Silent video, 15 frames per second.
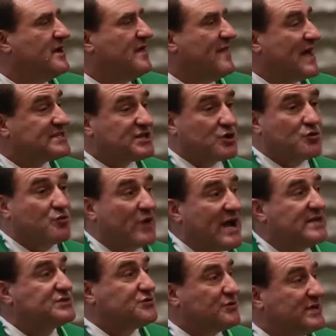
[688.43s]
That's a
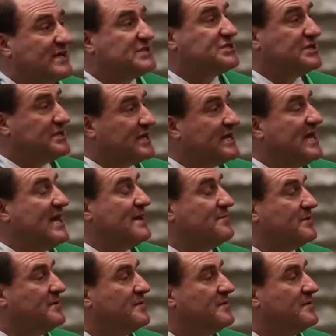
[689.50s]
great tradition to keep.